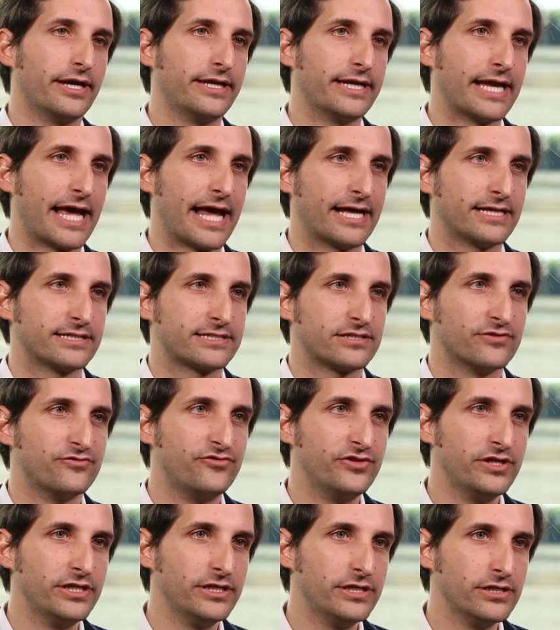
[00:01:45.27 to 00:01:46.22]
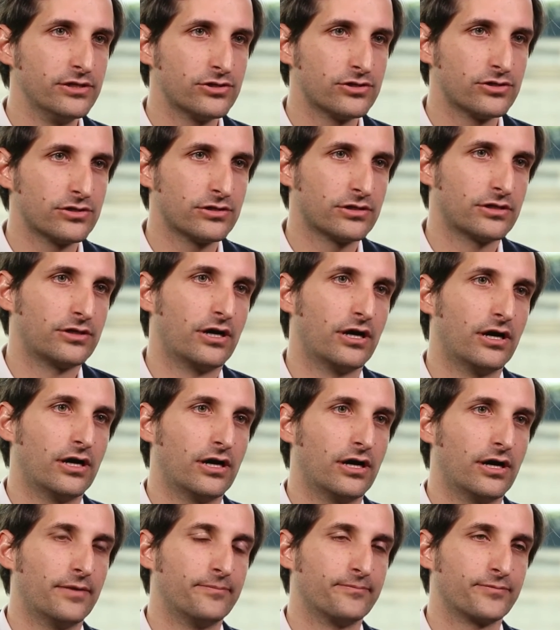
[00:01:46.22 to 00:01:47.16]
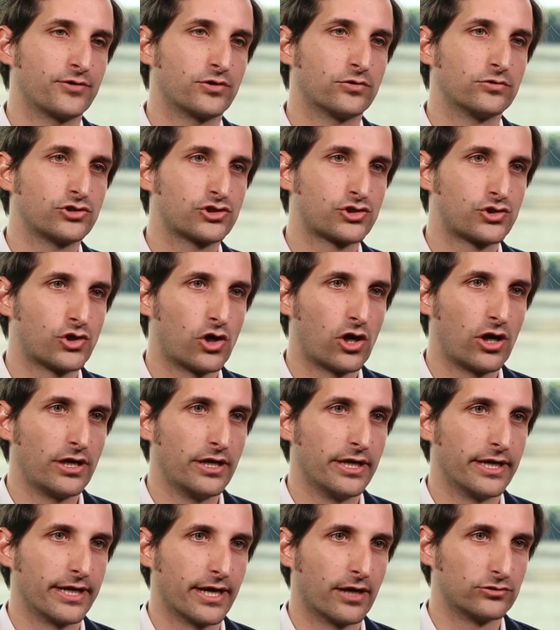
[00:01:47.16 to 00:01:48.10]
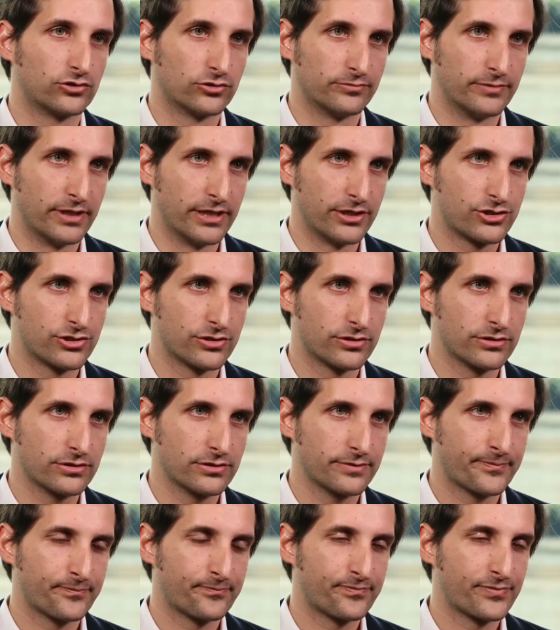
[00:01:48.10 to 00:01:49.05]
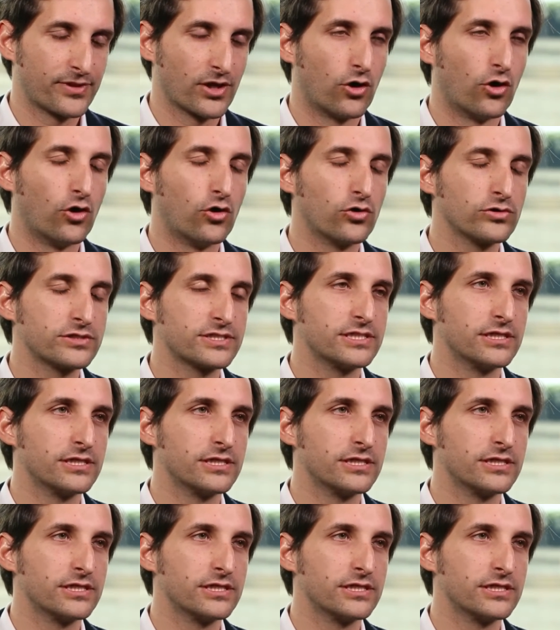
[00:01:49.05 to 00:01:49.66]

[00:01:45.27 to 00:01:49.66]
enhance video um, controlling automation, O